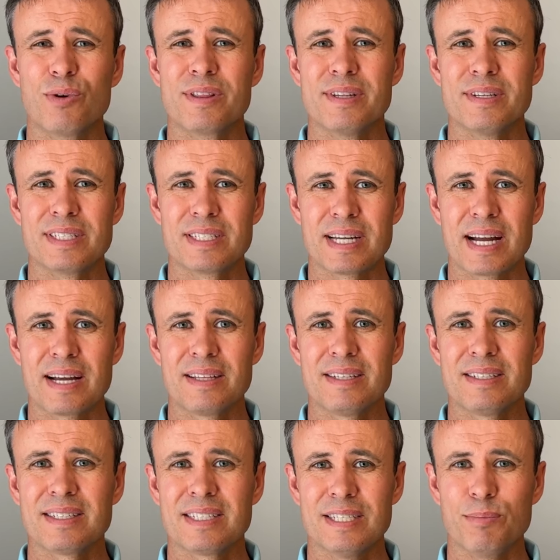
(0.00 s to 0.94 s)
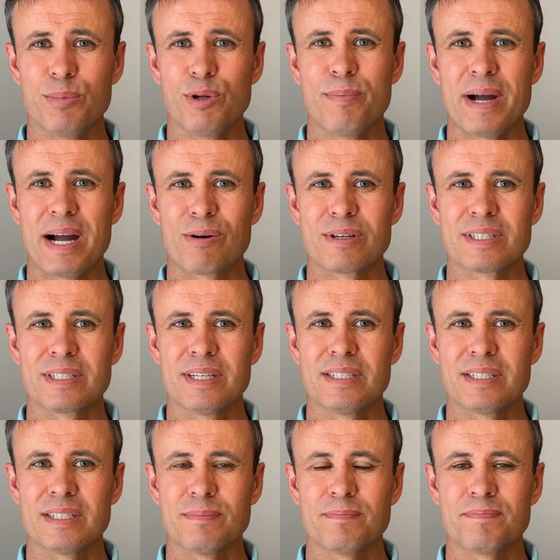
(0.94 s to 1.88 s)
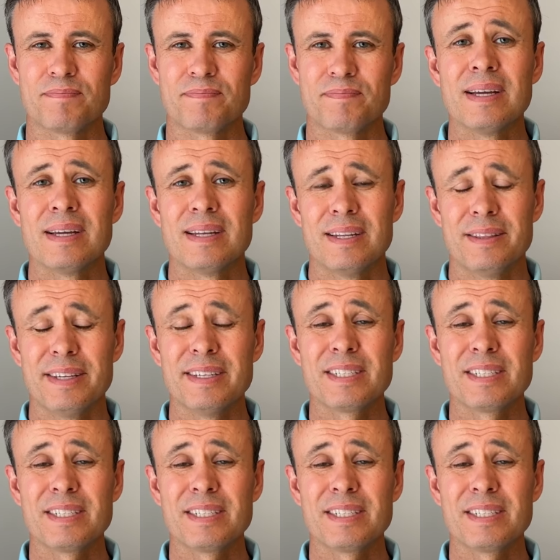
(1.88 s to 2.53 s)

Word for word: with this silent, simple power station. And